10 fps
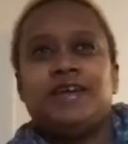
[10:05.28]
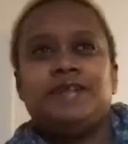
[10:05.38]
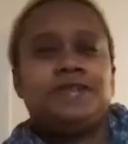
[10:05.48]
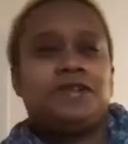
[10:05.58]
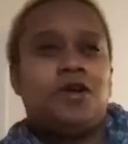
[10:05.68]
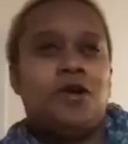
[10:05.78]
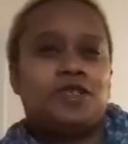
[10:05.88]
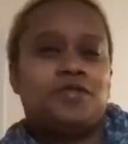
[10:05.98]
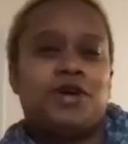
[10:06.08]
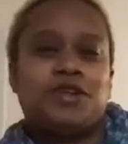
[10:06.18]
doesn't
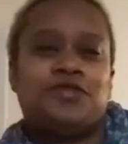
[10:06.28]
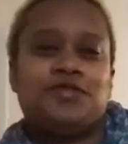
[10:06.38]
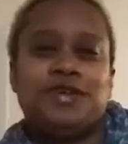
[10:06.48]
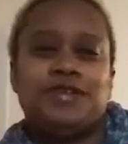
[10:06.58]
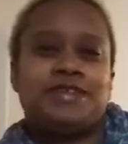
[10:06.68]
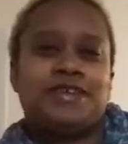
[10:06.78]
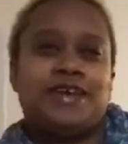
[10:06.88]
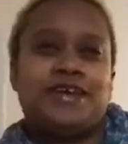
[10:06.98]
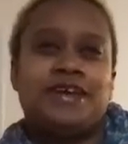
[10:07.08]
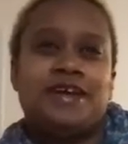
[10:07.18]
cost much for me to
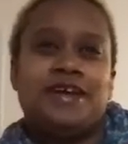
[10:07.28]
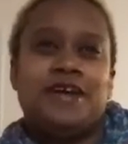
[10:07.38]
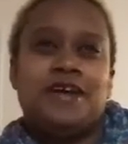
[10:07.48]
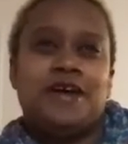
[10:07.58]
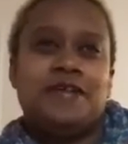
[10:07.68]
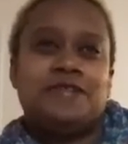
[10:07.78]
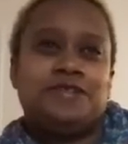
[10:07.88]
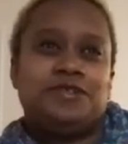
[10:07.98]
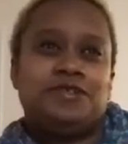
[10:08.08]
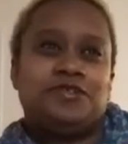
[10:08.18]
say this
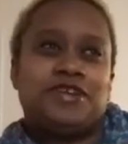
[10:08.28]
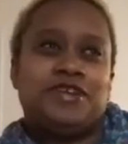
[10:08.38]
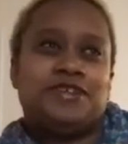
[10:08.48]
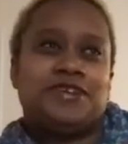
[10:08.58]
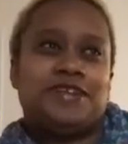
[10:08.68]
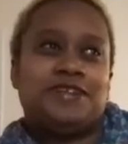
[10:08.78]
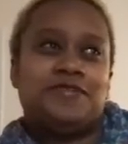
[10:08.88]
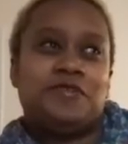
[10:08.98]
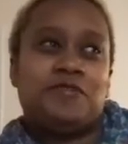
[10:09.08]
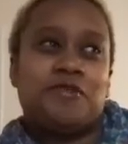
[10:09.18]
is the greatest idea in
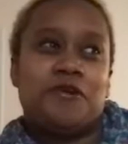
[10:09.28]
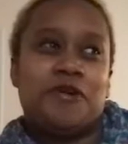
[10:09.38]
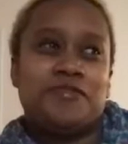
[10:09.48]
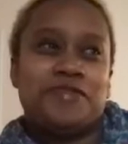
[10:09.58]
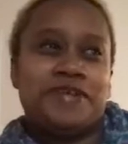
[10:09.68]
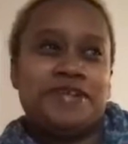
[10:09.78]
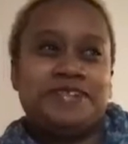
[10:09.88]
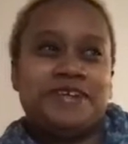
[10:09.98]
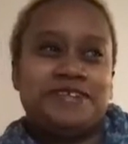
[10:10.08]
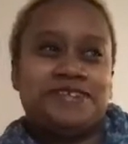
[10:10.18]
the world, but it
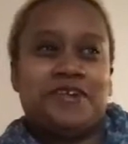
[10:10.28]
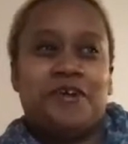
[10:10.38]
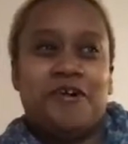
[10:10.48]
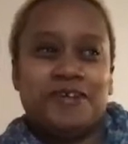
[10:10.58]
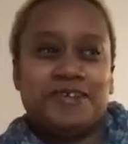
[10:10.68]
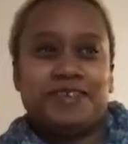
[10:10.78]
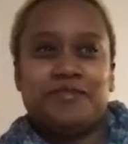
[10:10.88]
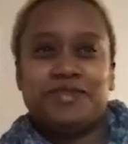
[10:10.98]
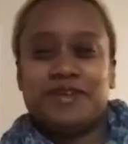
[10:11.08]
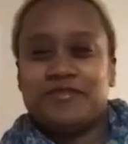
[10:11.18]
does cost
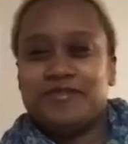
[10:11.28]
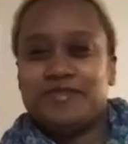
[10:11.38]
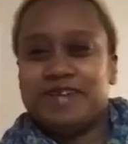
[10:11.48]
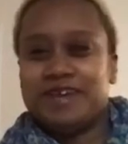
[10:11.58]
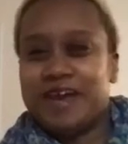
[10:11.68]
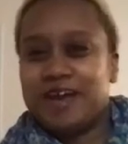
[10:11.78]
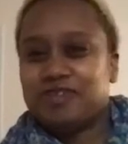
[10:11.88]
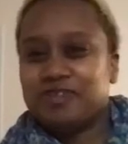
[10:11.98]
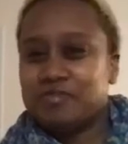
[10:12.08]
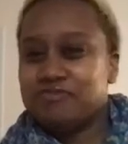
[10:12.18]
something for me to
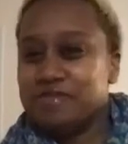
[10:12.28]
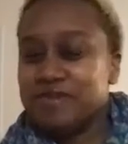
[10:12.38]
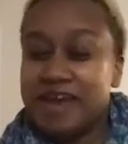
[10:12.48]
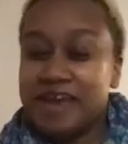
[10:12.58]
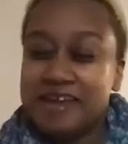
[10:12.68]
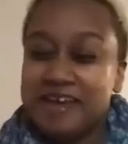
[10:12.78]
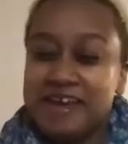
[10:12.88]
actually prepay.